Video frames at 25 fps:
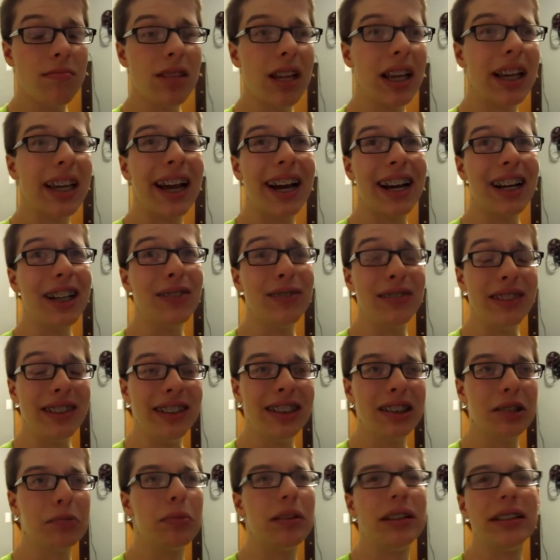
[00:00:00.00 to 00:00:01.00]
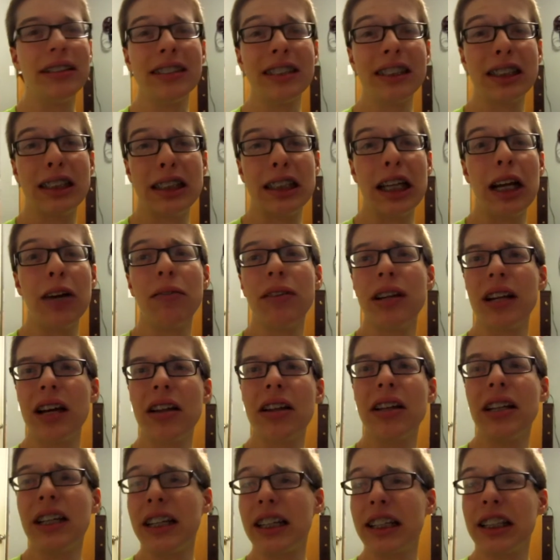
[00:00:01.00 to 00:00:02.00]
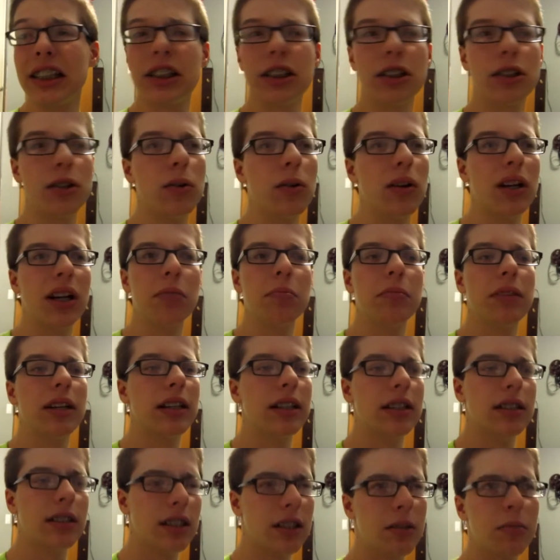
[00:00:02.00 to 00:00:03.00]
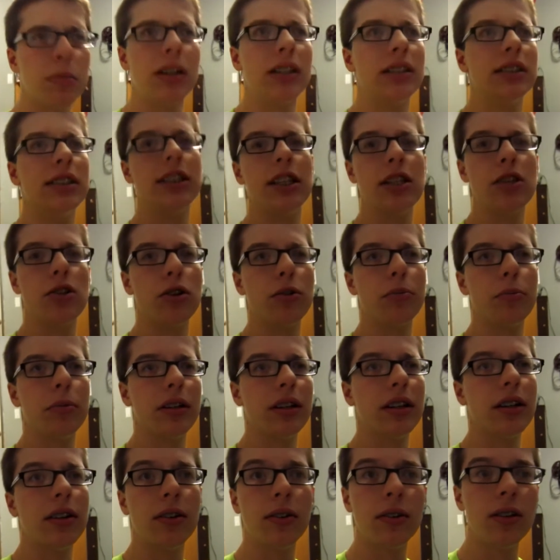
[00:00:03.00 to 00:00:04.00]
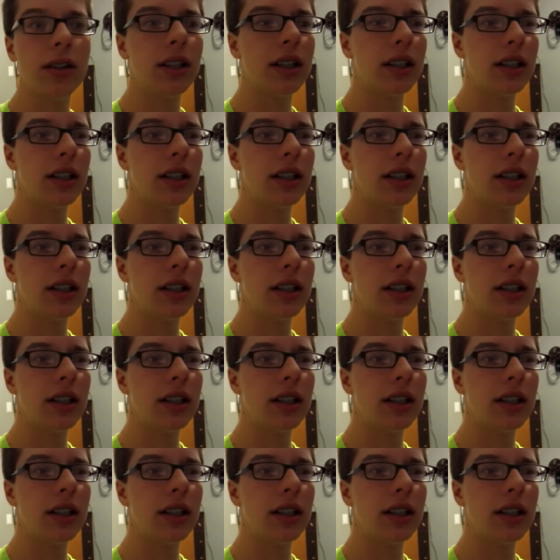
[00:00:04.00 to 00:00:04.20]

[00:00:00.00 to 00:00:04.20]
It kind of is, but every now and then it gets annoying. I'm like, come on, C-3PO.